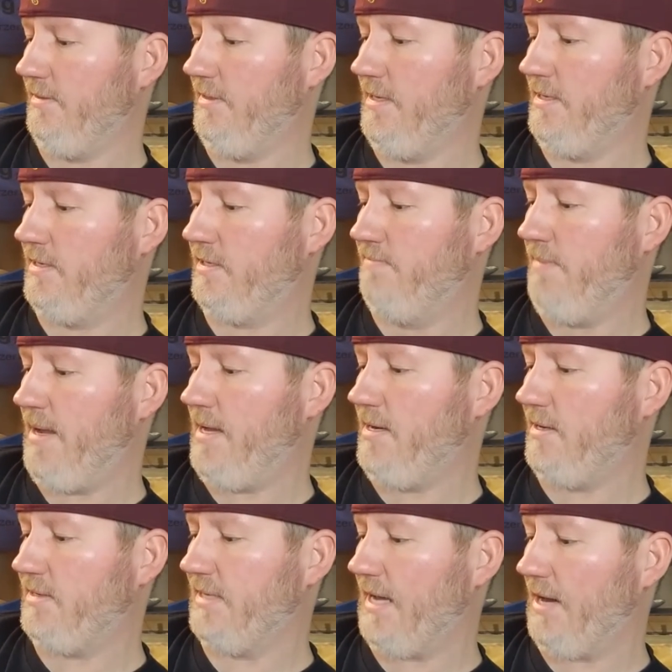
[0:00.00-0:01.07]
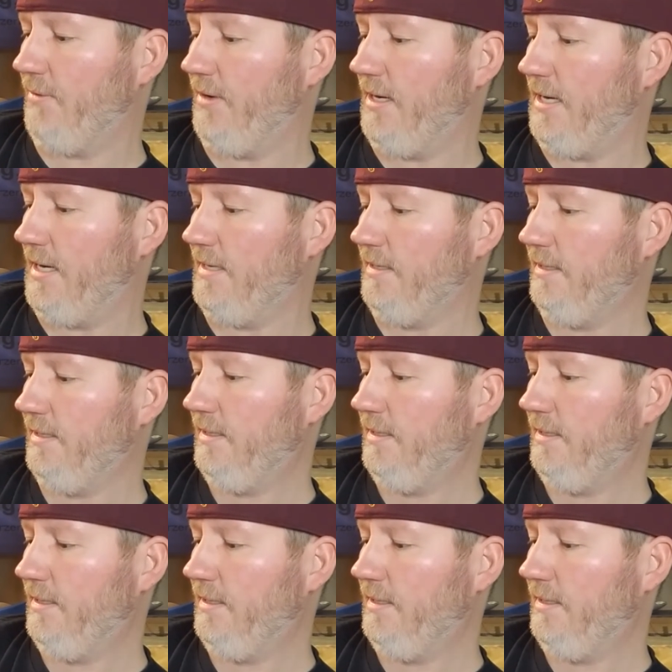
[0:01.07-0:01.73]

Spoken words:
It's made in Taiwan,